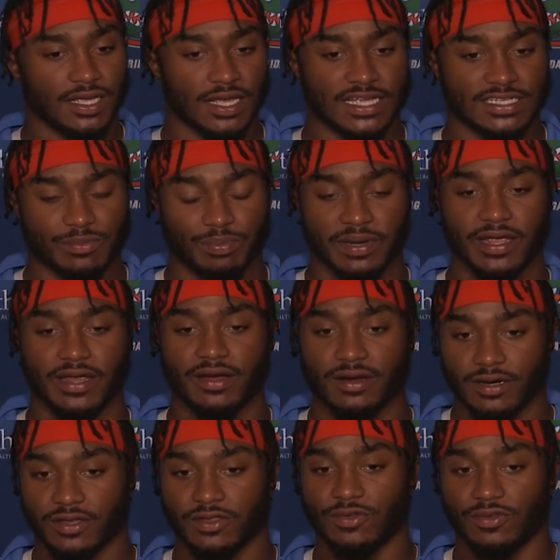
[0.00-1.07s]
as a player,
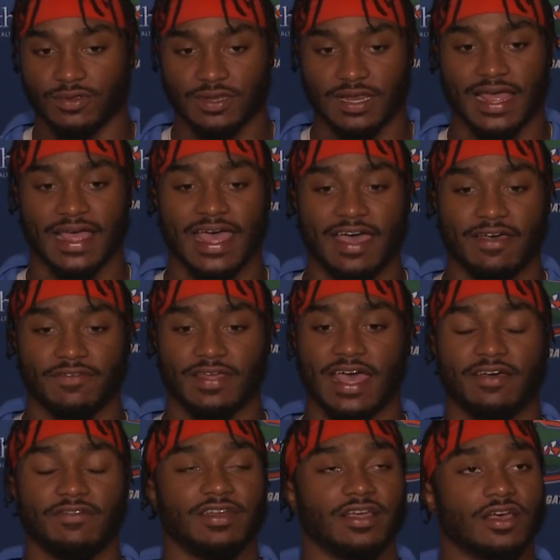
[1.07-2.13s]
you like having
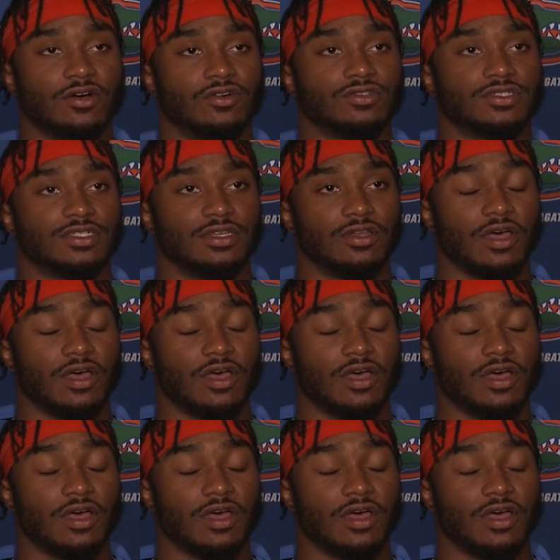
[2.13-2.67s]
having a coach,